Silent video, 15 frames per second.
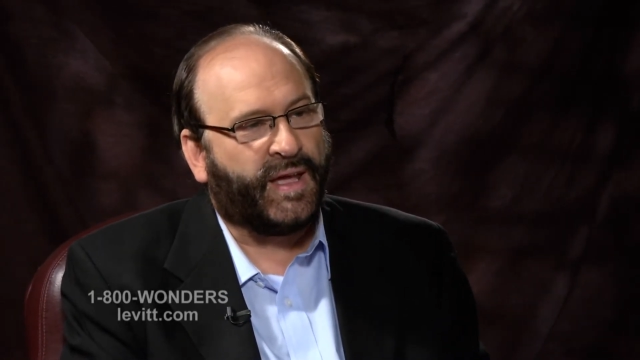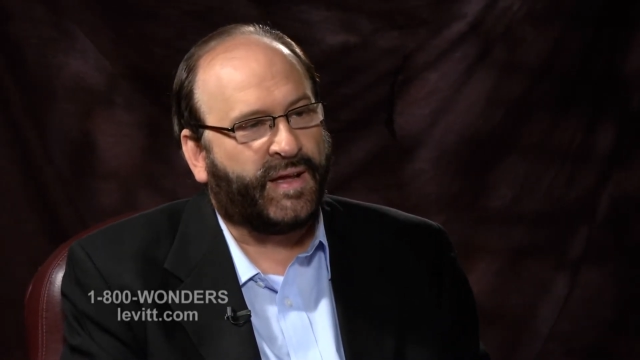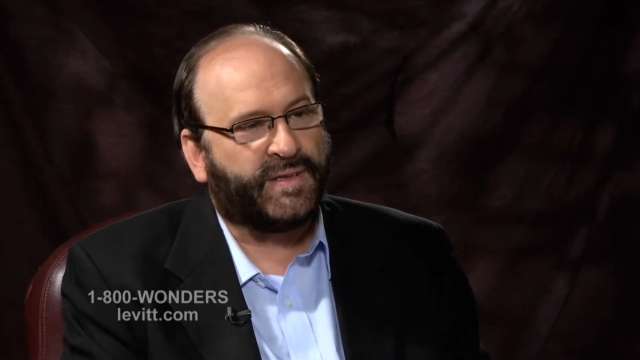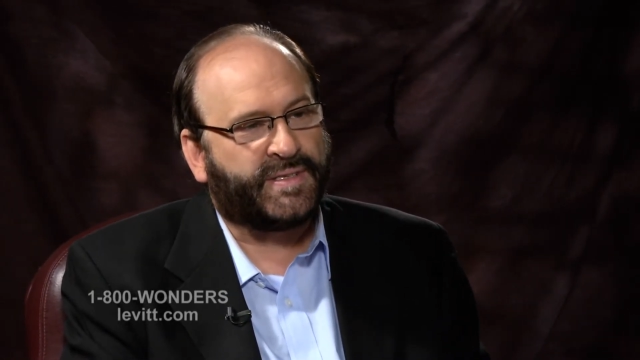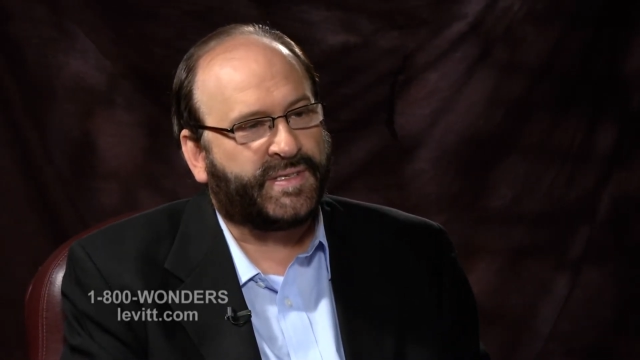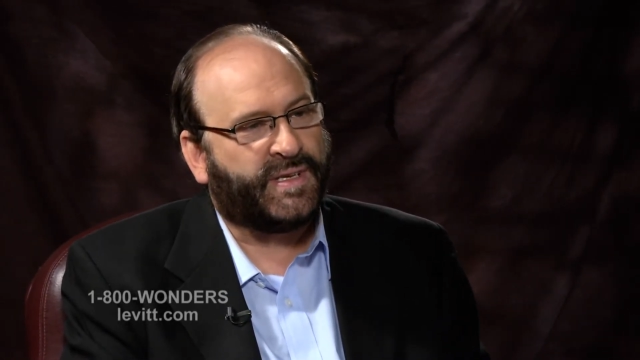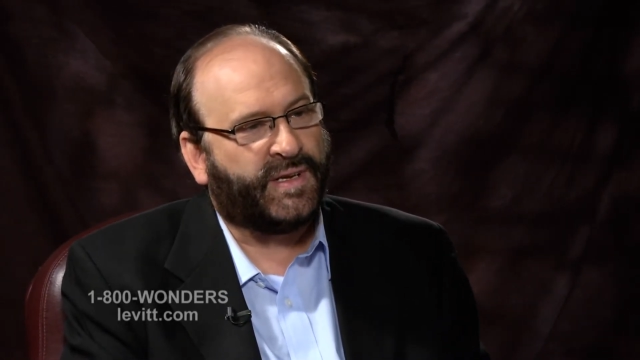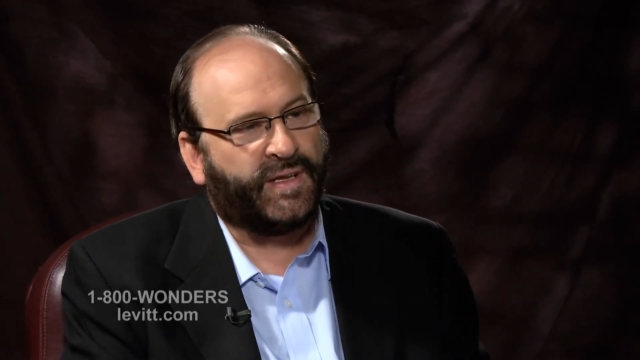
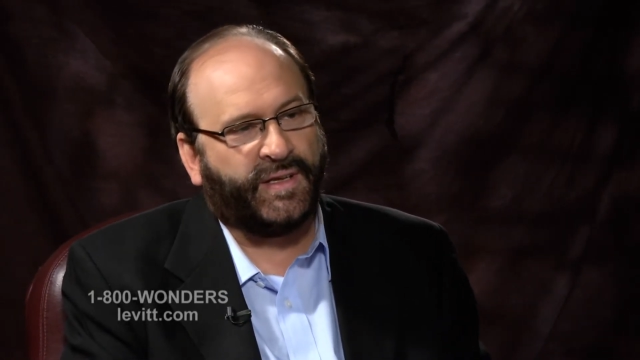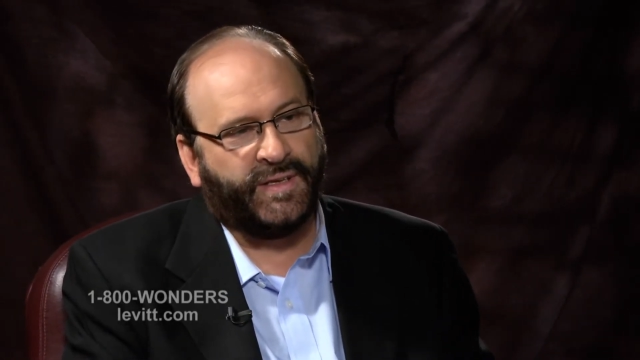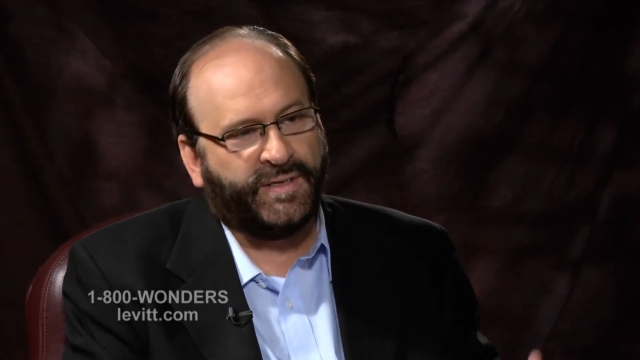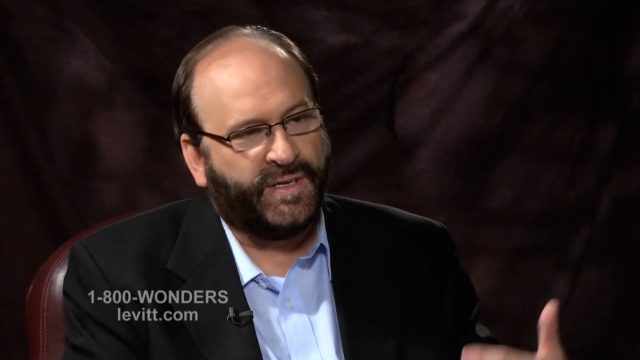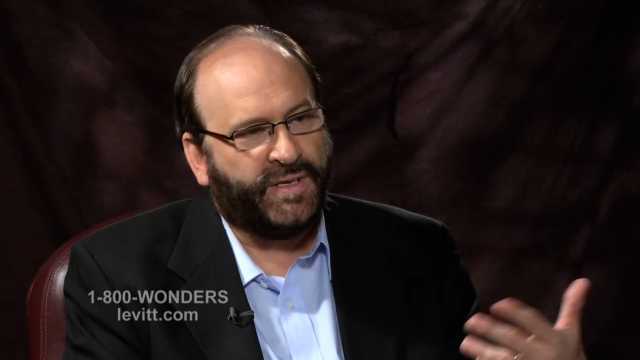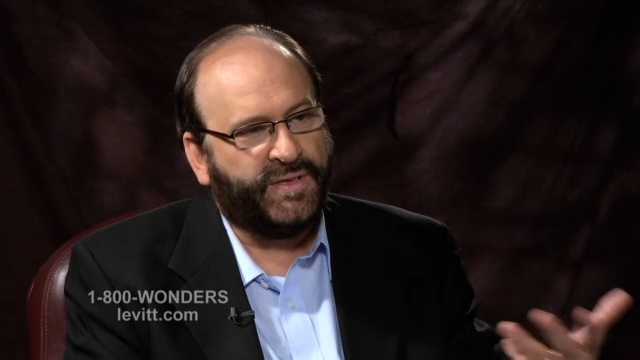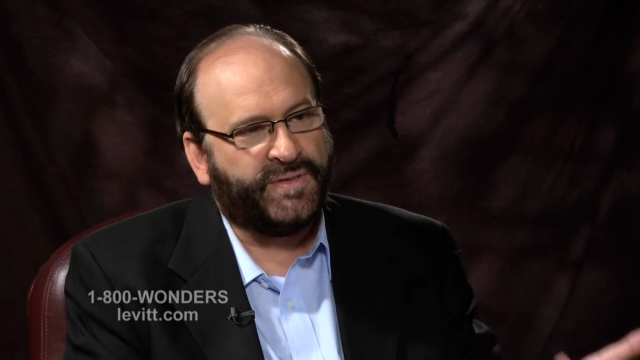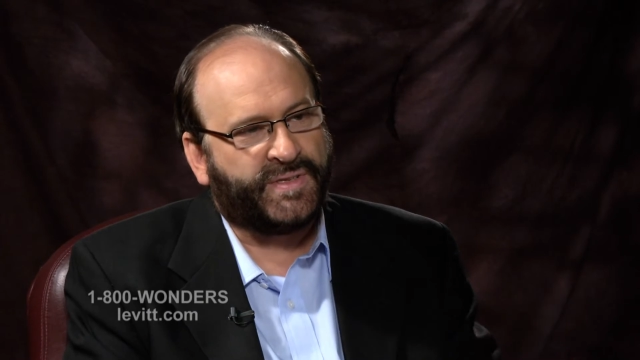outset and
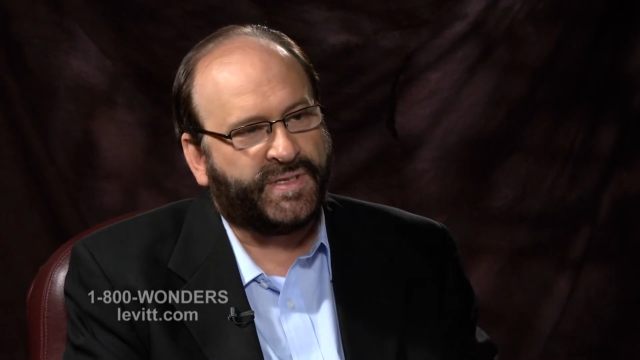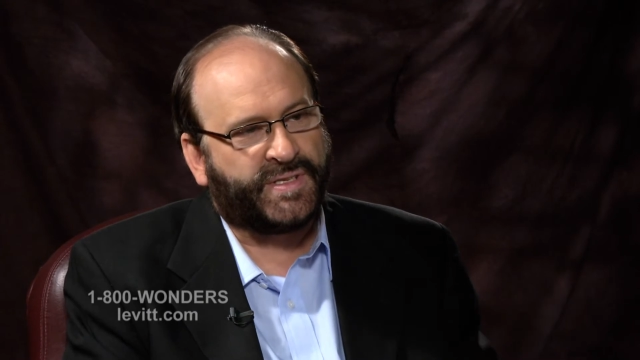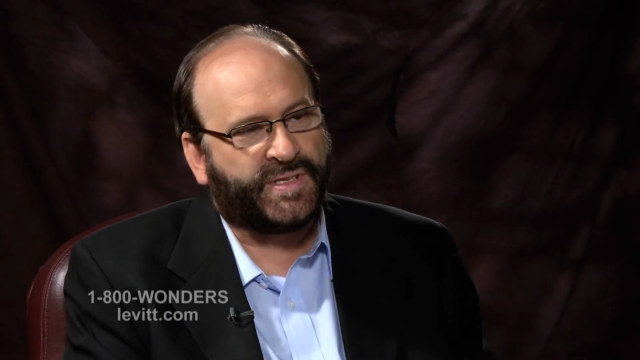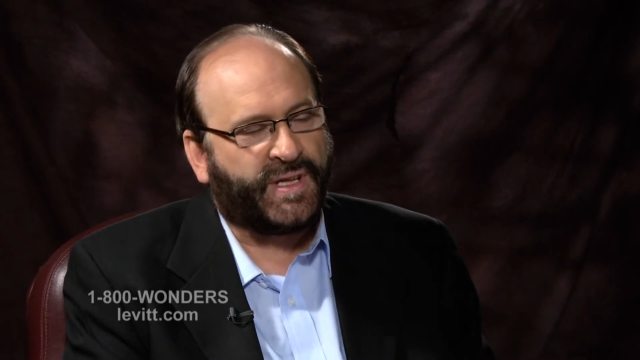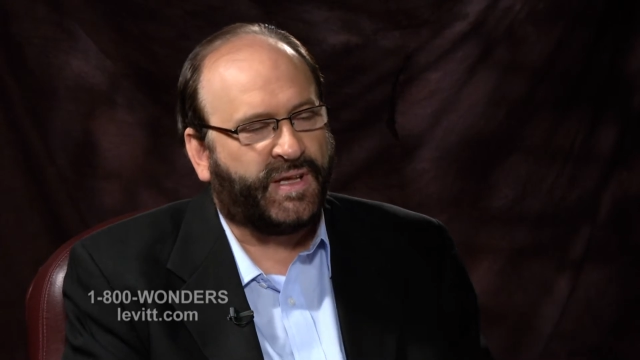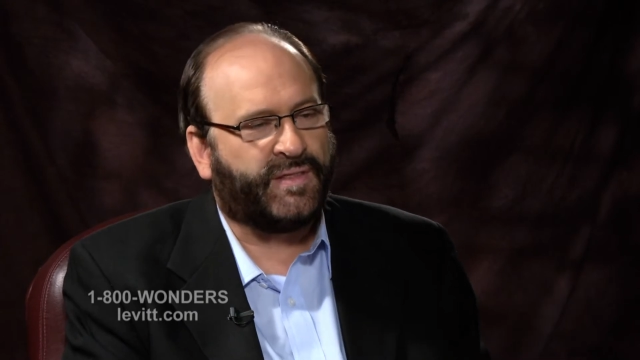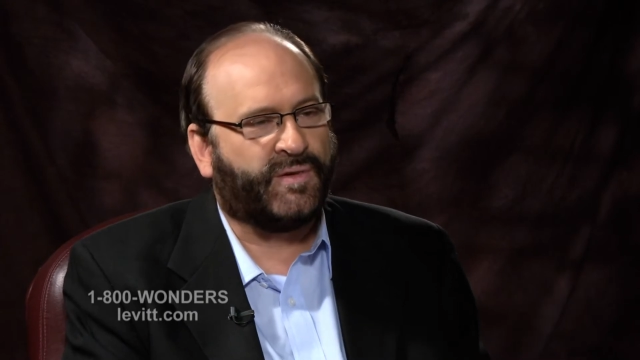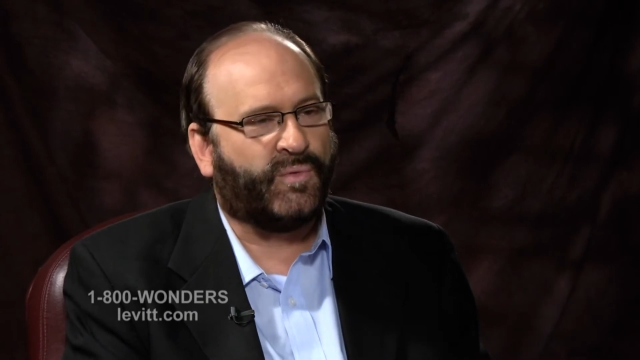continues to
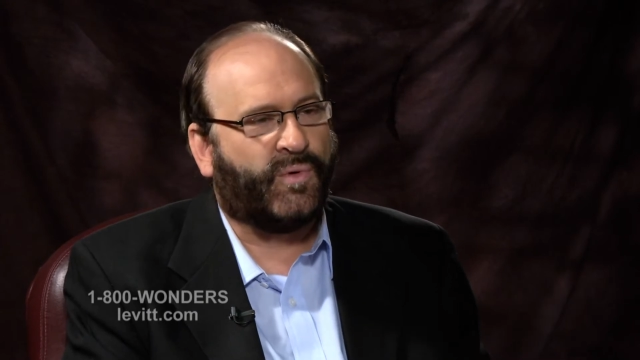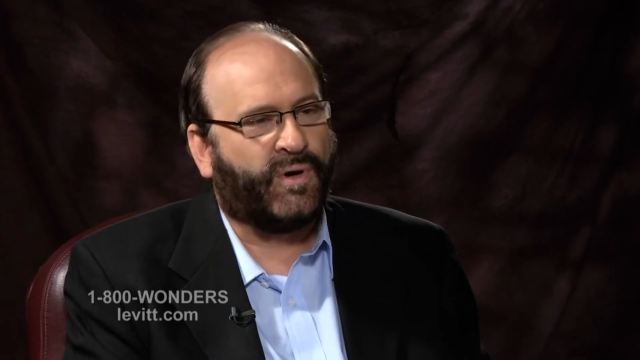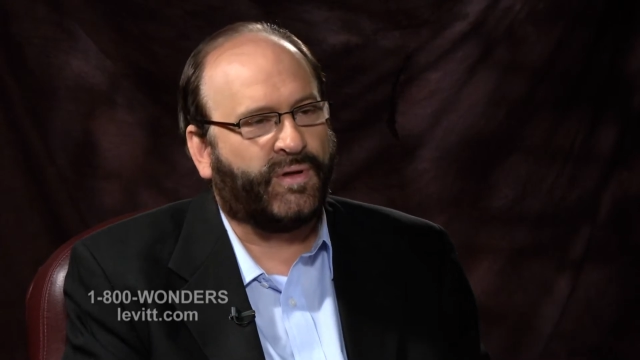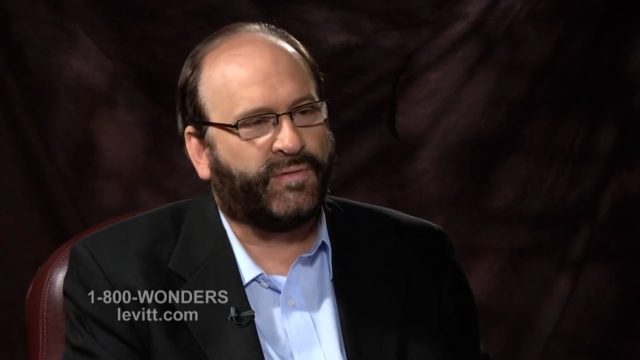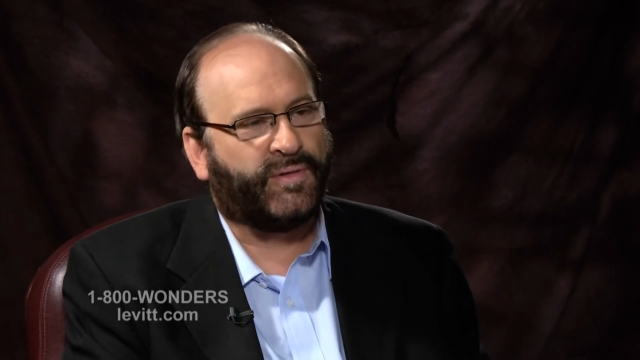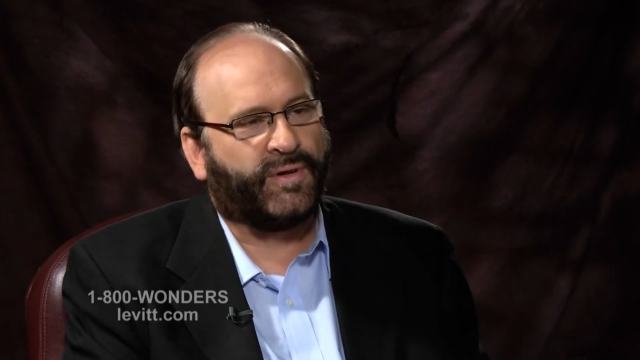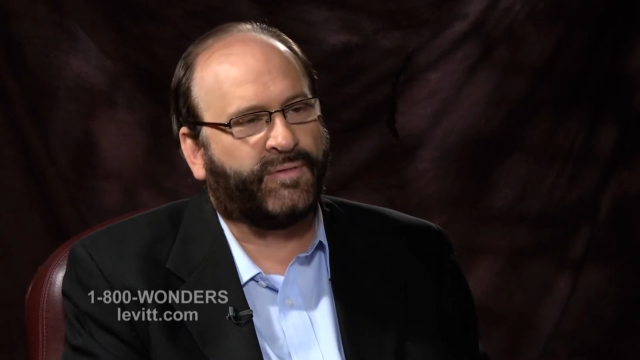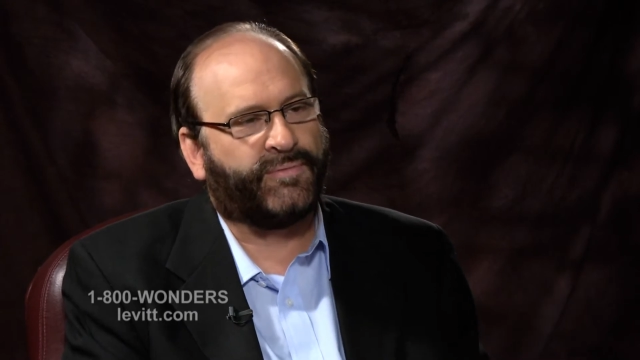state that one
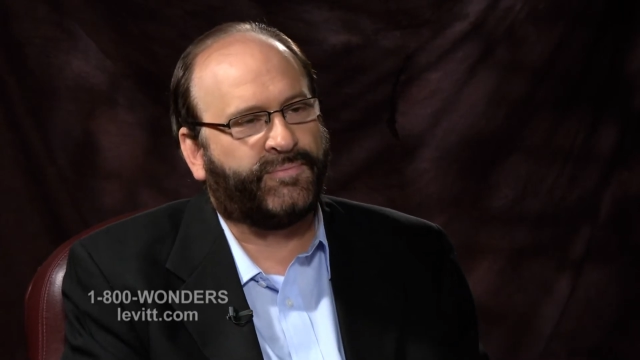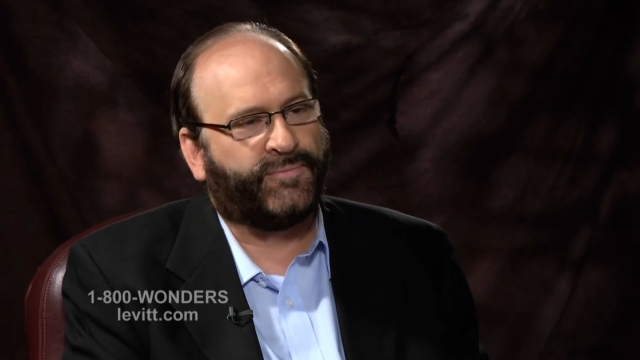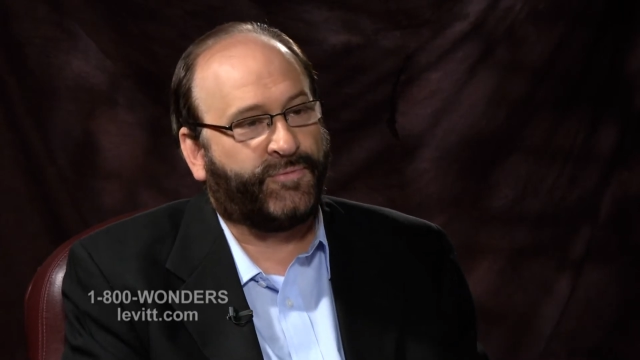of their